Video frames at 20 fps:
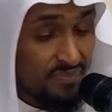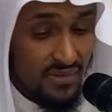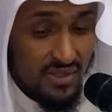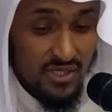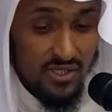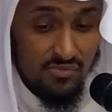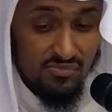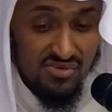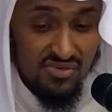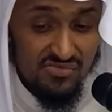
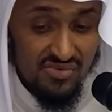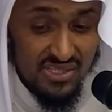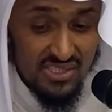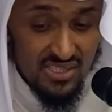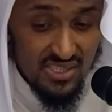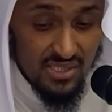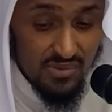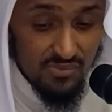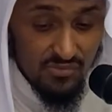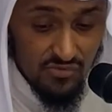He
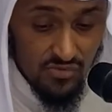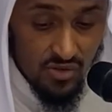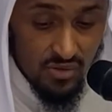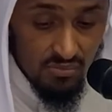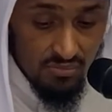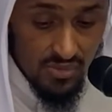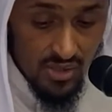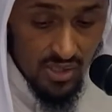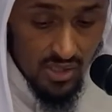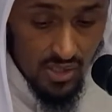prevents him
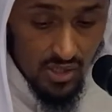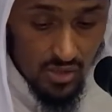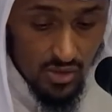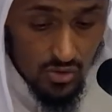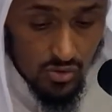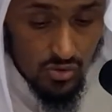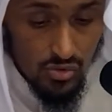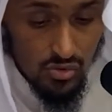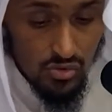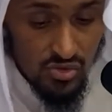from
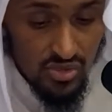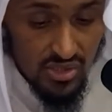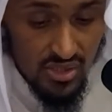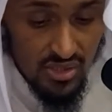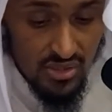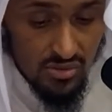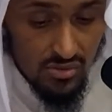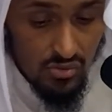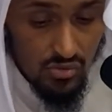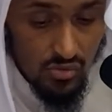
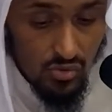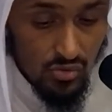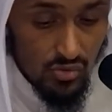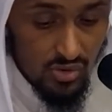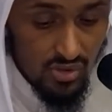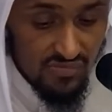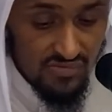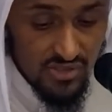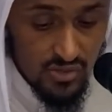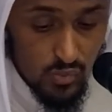using
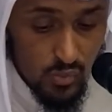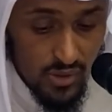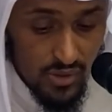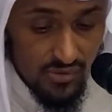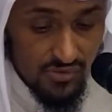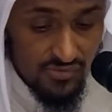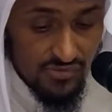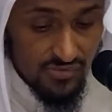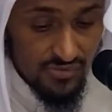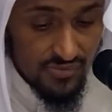all of his
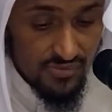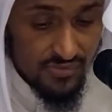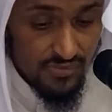wealth.